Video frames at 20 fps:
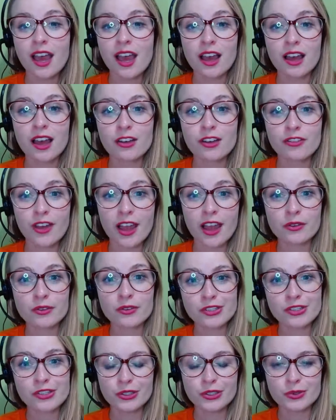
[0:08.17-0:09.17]
of how
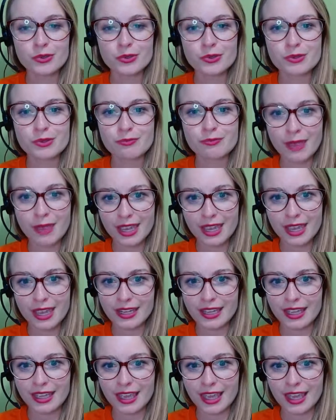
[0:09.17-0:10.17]
to use
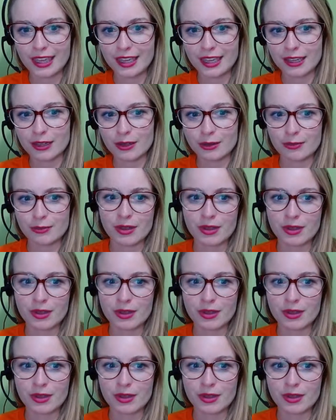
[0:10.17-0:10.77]
ManyCam.